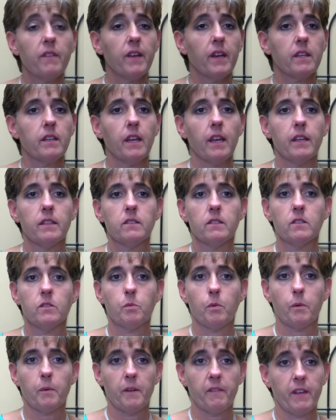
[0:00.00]
had cases
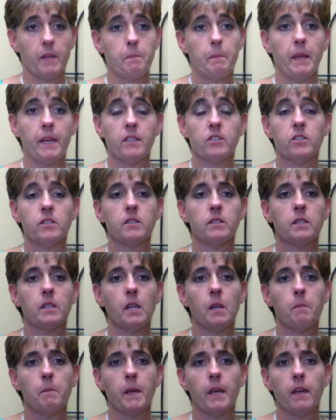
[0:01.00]
where we've had patients
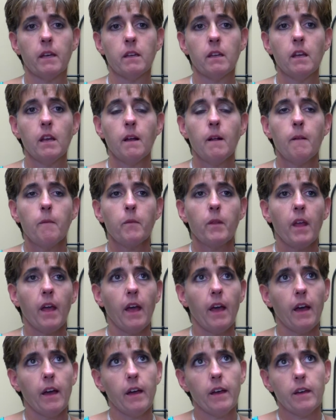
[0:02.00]
come in
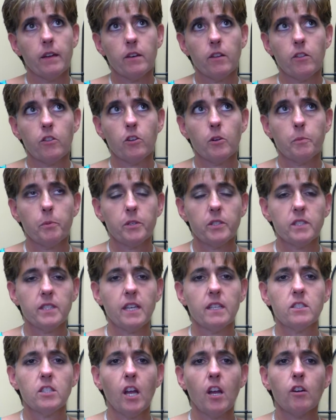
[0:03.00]
and their
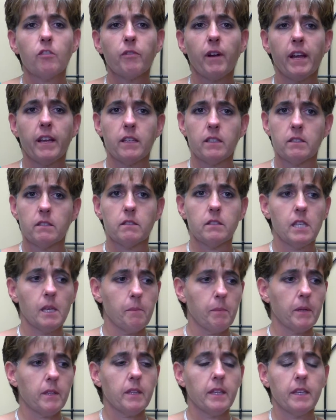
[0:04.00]
percentile rank
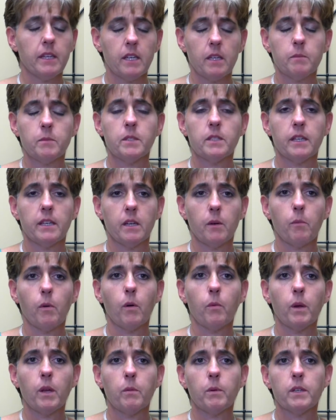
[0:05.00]
typically comes in at what
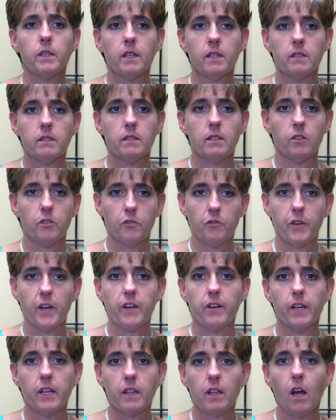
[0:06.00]
we would consider
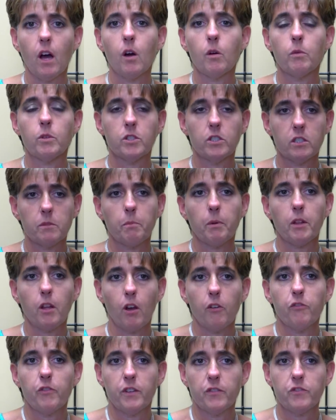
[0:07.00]
very low, which is below
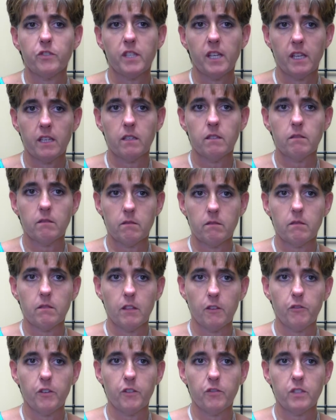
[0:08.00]
the
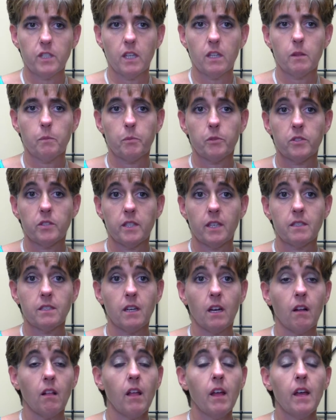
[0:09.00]
15th
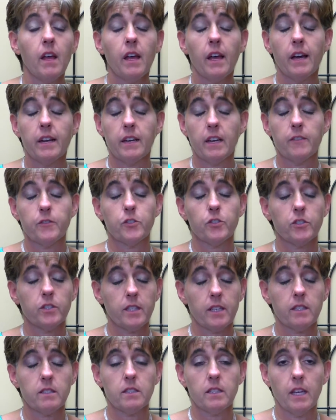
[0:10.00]
percentile. And after
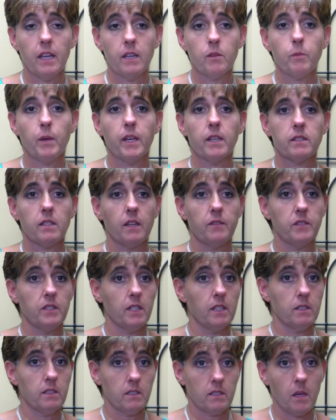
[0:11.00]
16 weeks, I've
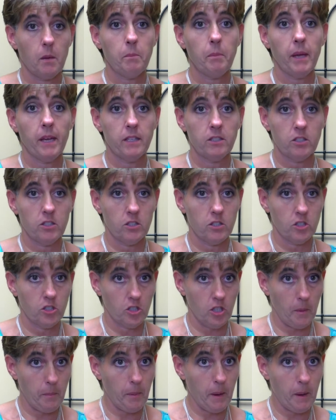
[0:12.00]
seen some patients
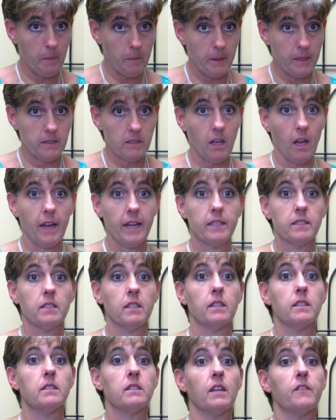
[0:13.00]
jump up as high as to
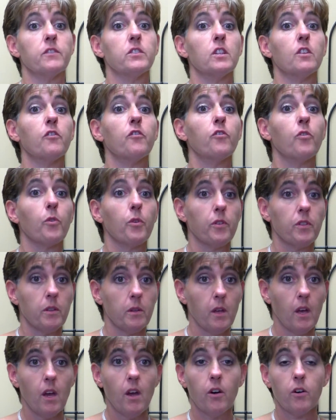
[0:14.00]
the 74th
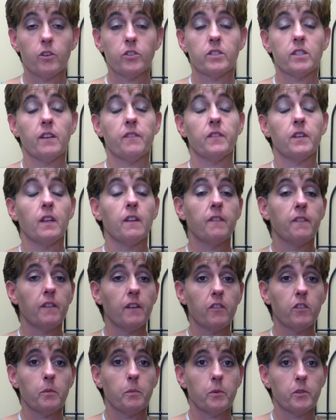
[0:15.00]
or
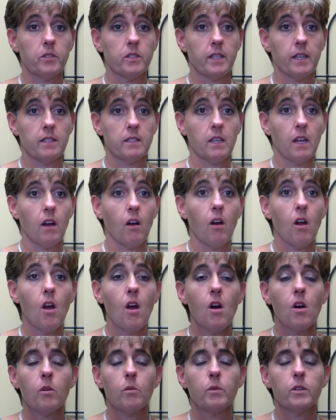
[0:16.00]
75th percentile,
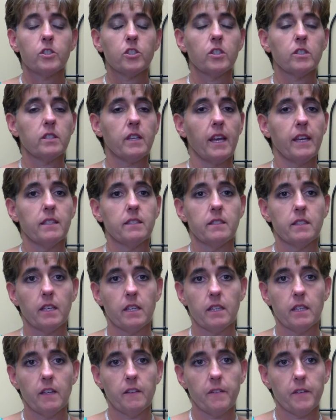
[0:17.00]
which is a
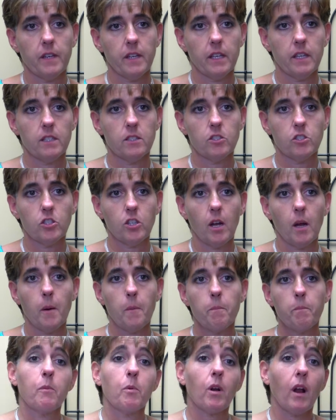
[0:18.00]
significant
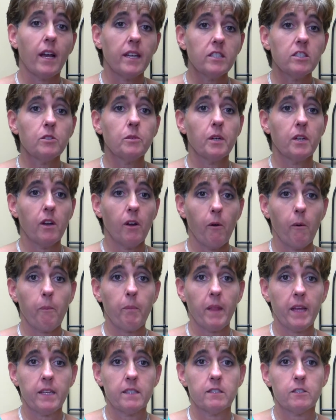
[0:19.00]
jump. What I do at H.O.P.E
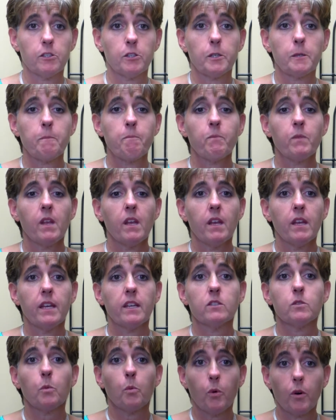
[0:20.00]
Laser
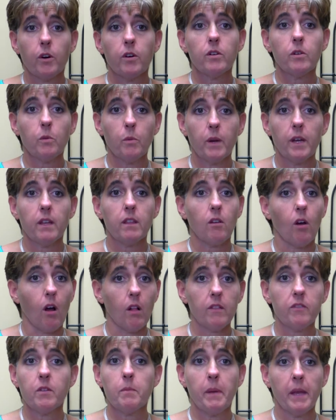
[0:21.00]
is work with all
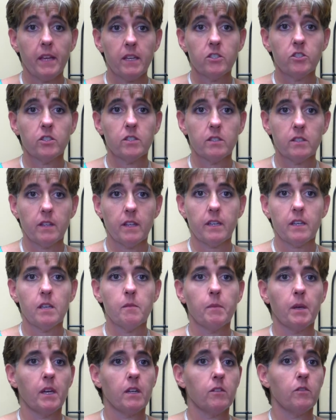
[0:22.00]
of the patients that
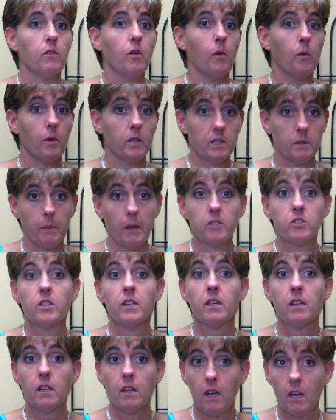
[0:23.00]
come in, especially
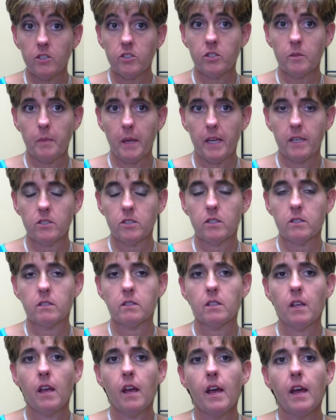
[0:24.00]
concussion
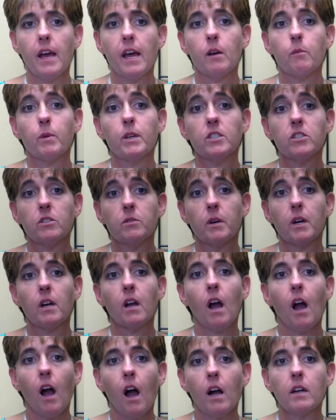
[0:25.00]
patients, and we do a
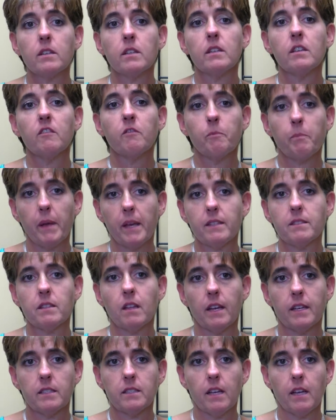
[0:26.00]
cognitive
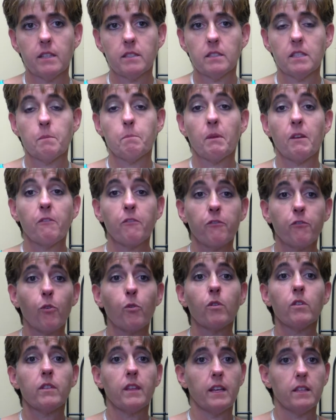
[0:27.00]
baseline testing
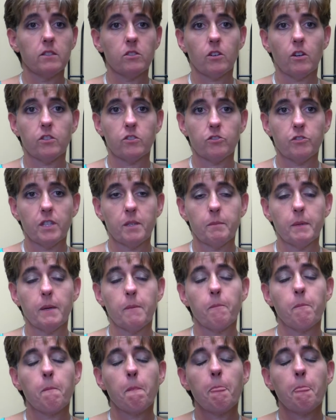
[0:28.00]
before they start treatment.